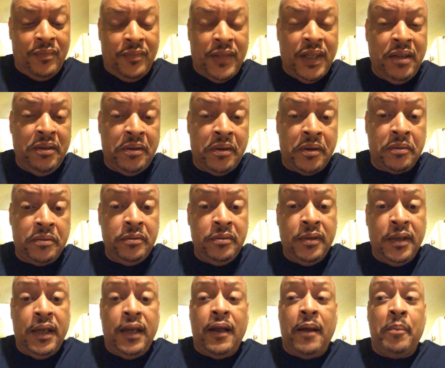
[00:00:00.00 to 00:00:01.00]
you know,
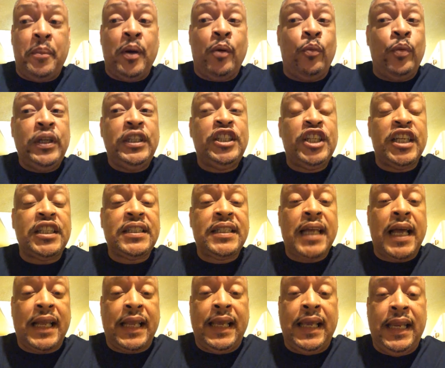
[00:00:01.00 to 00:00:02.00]
but we're just
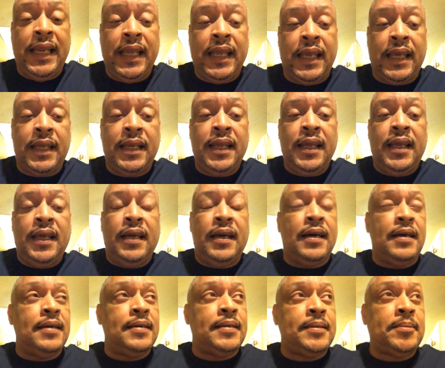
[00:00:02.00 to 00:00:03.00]
not getting it.
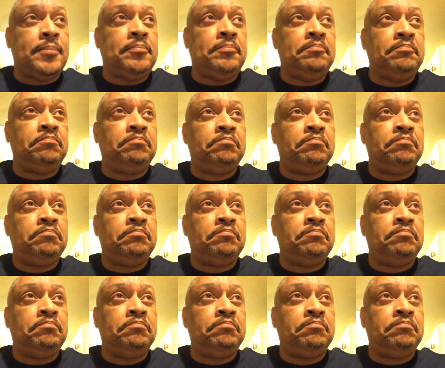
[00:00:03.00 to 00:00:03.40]
Um,